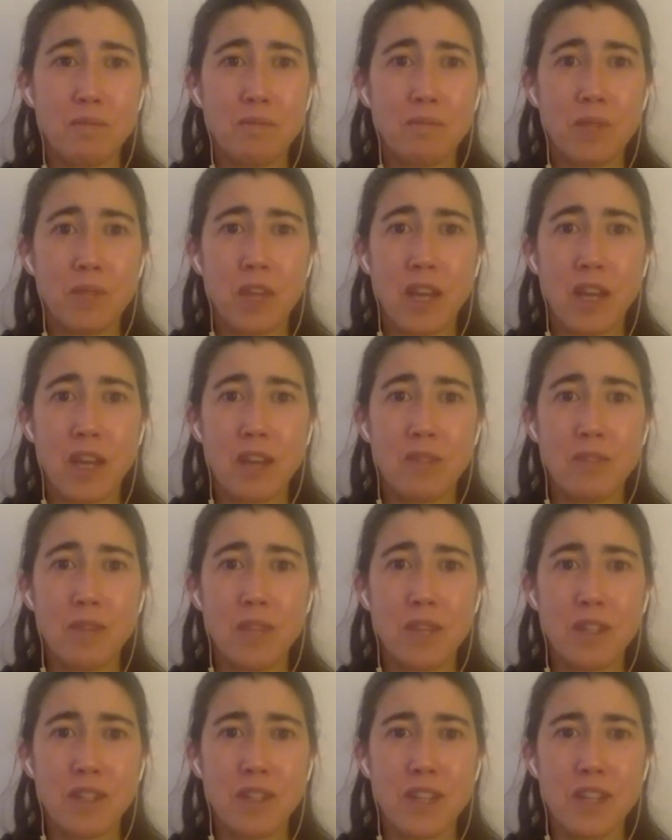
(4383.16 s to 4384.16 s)
guided
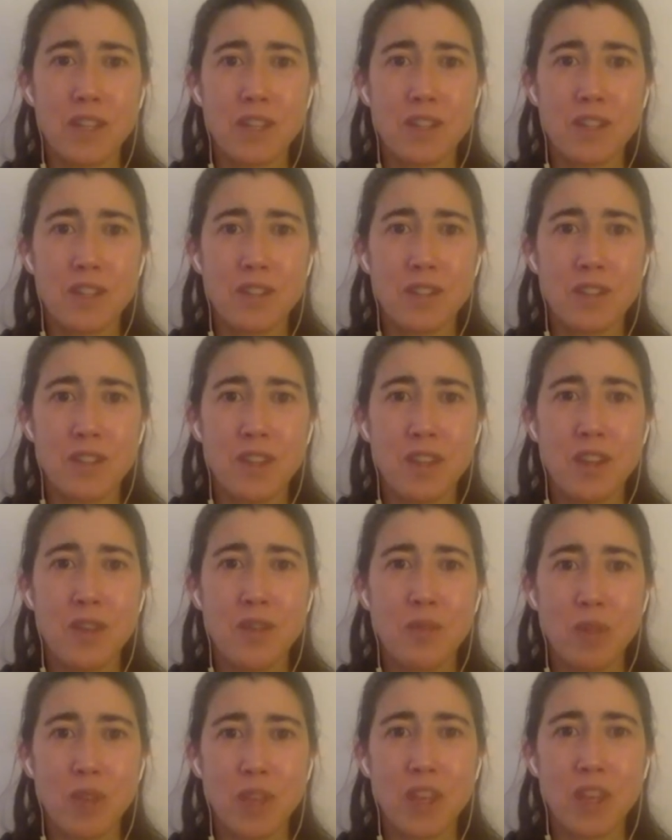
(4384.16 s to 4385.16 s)
meditations.
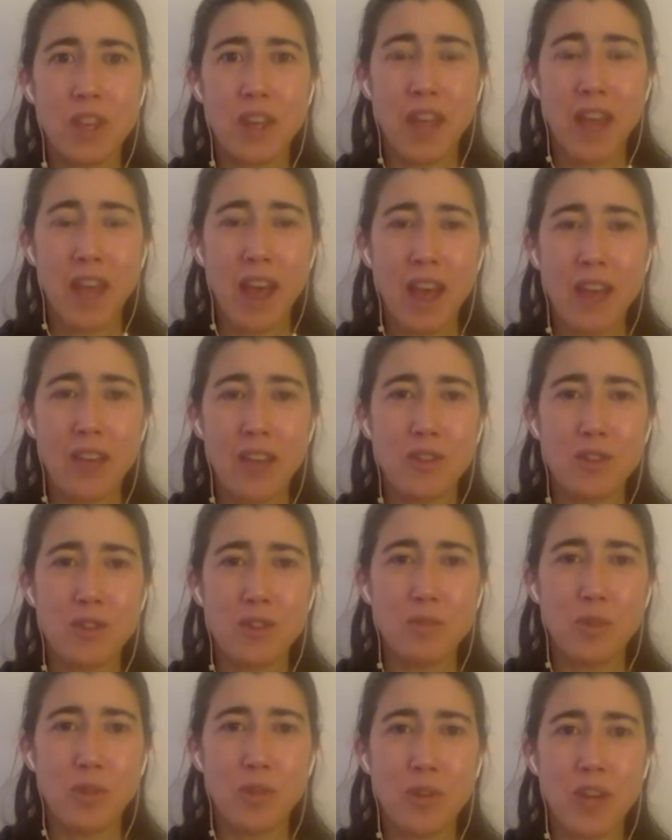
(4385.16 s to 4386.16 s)
We can add, there's
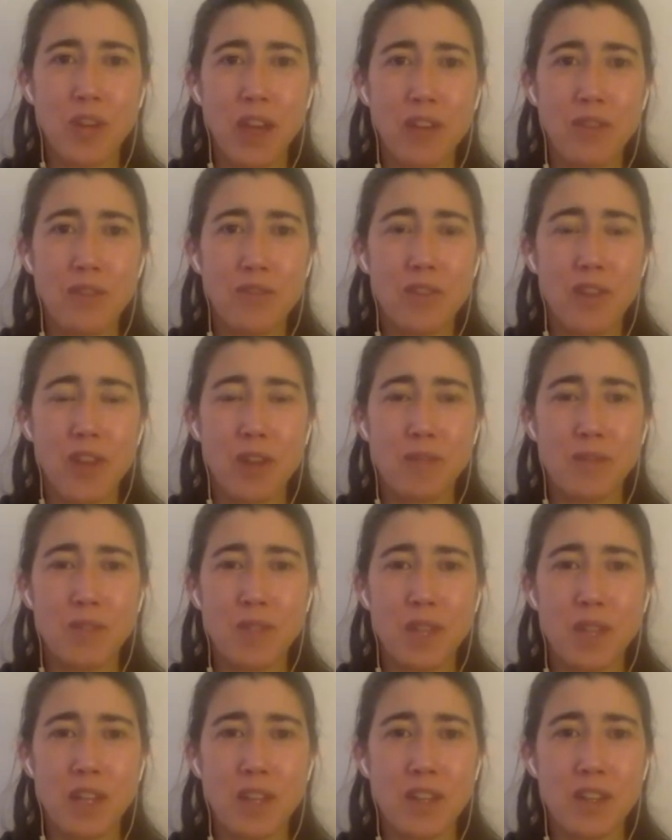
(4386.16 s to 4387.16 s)
more diaphragms
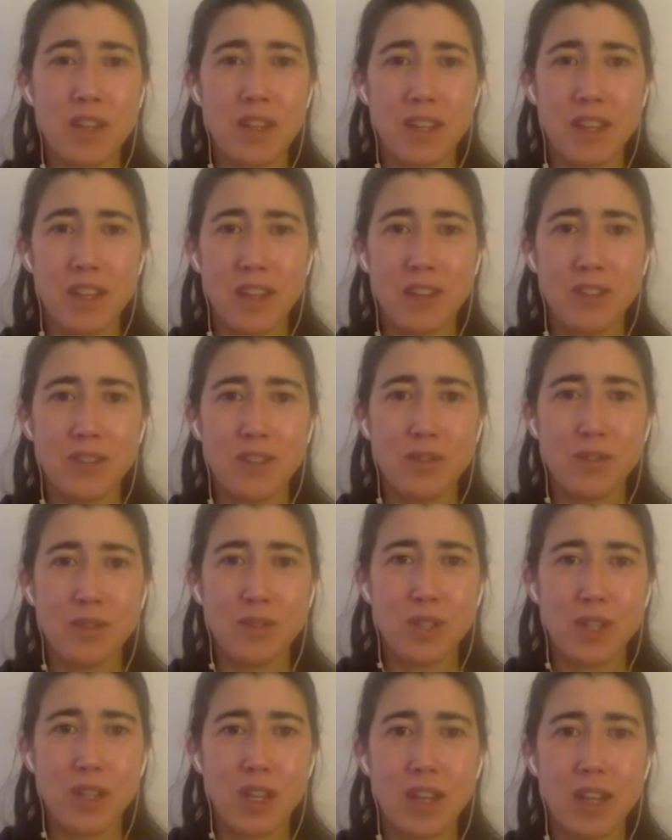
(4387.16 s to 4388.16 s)
that I didn't get to
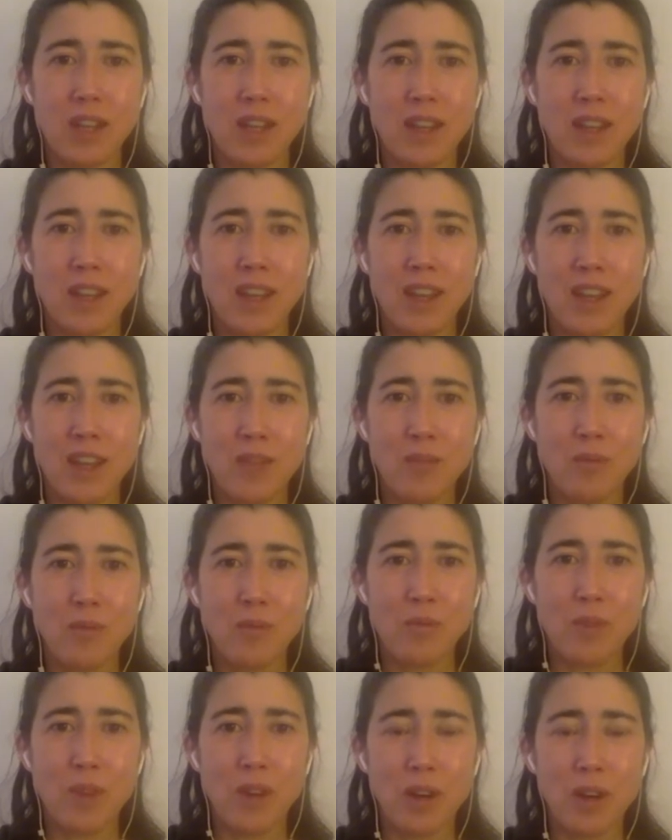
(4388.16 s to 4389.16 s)
tonight, and
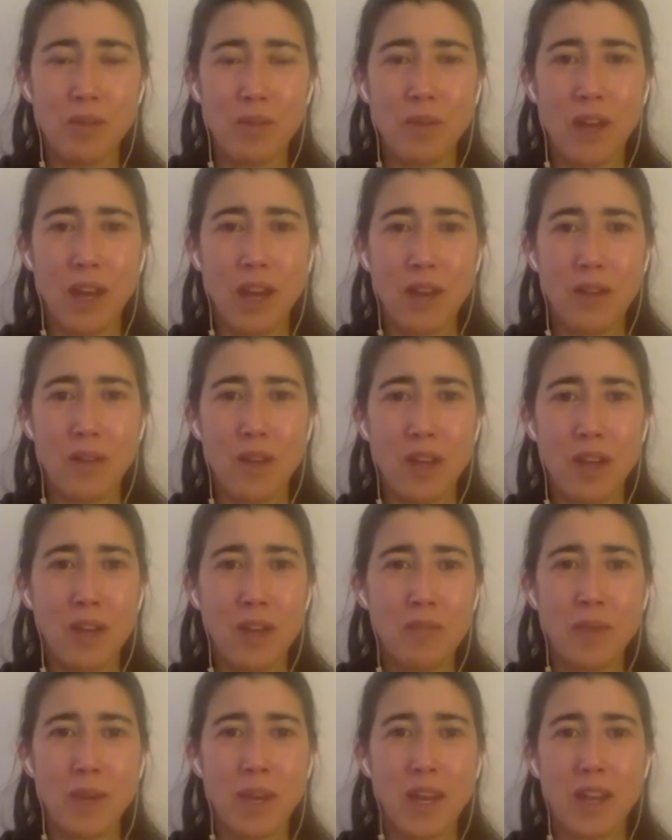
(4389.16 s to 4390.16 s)
I
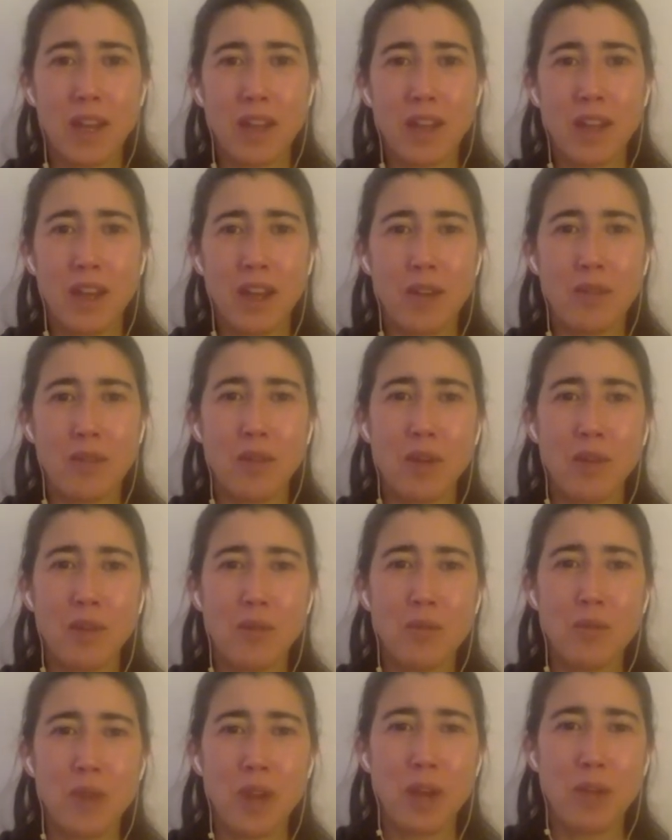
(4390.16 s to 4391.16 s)

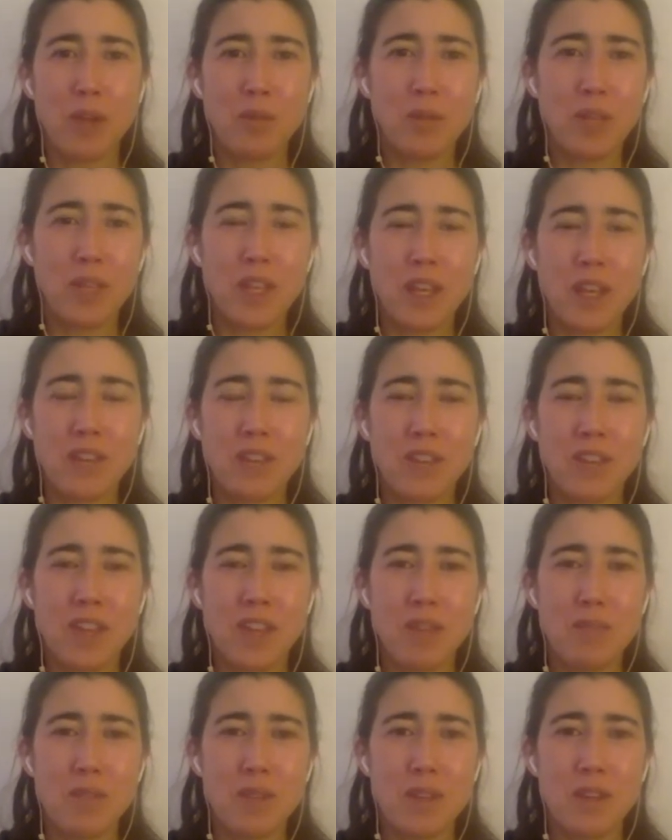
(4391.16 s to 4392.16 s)
will probably get to
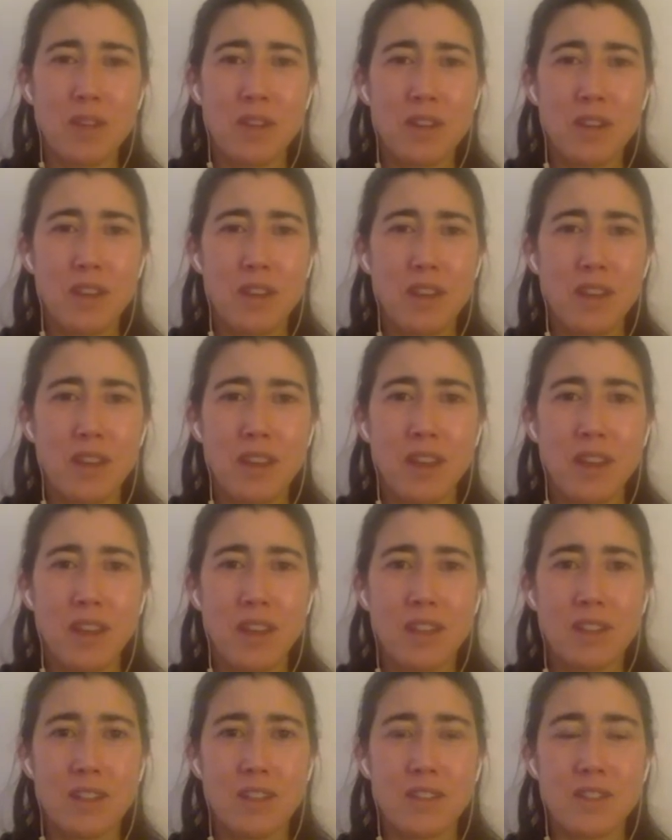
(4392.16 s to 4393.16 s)
them
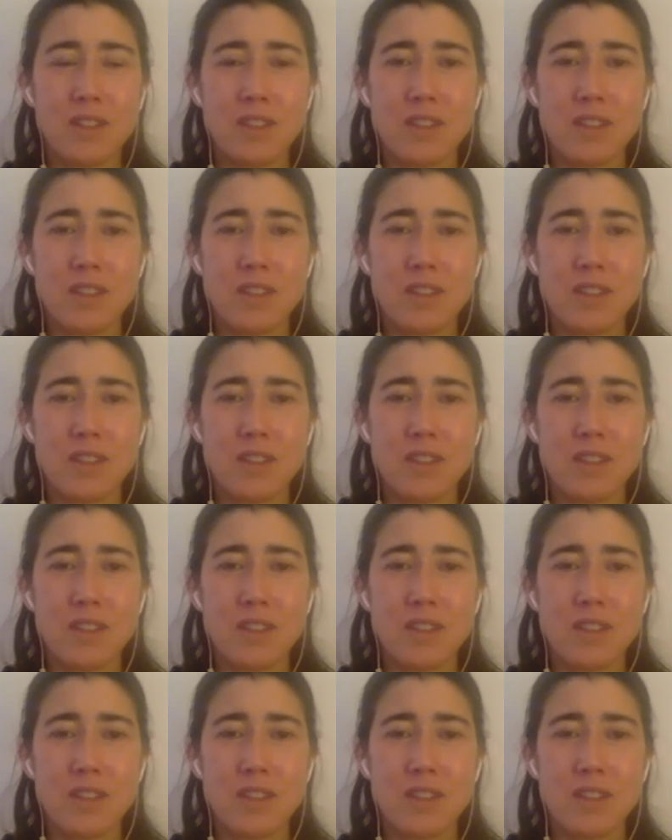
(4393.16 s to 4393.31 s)
and